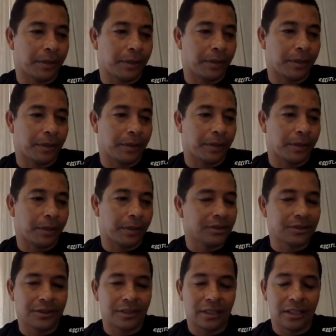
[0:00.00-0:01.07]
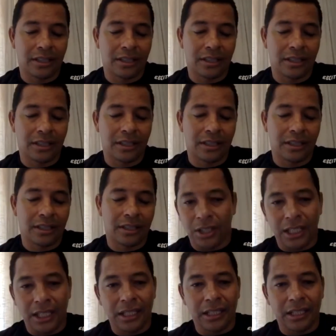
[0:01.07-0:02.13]
Panathinaikos for
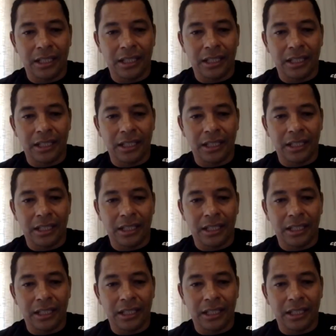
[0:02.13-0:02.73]
3 years.